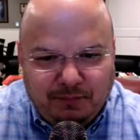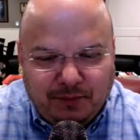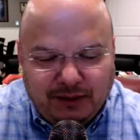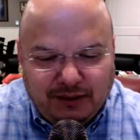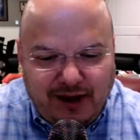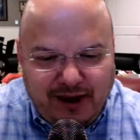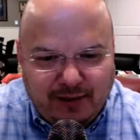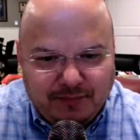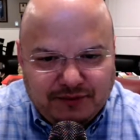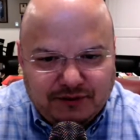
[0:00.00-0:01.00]

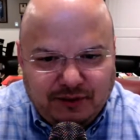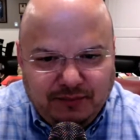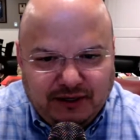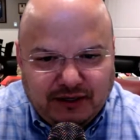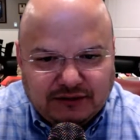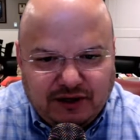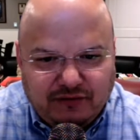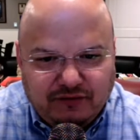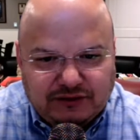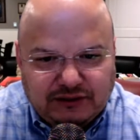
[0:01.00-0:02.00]
labs because
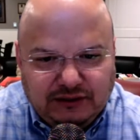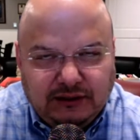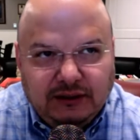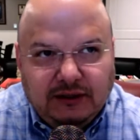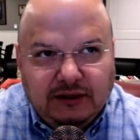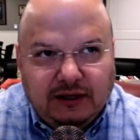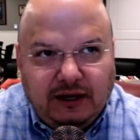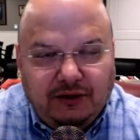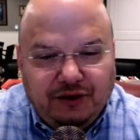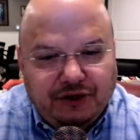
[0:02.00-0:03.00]
obviously
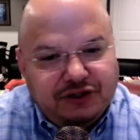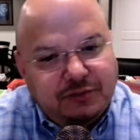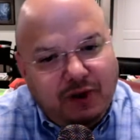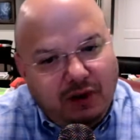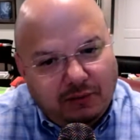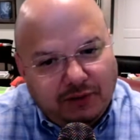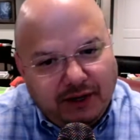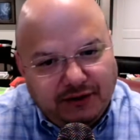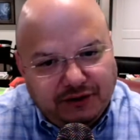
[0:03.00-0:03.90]
they're small, right?